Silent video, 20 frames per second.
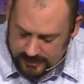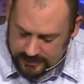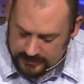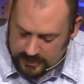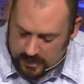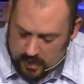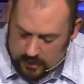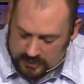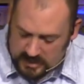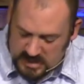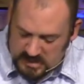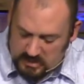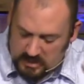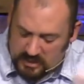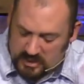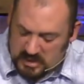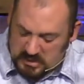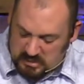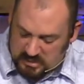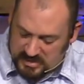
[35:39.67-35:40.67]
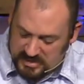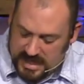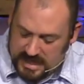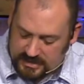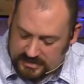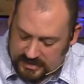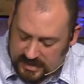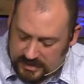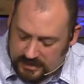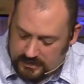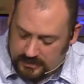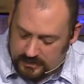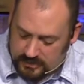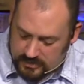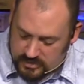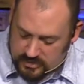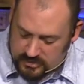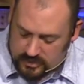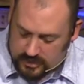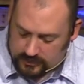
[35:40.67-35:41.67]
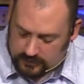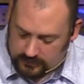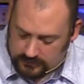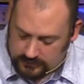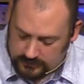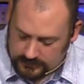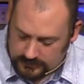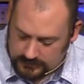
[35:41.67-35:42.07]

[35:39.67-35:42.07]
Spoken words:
The Holy Spirit is protecting your struggle.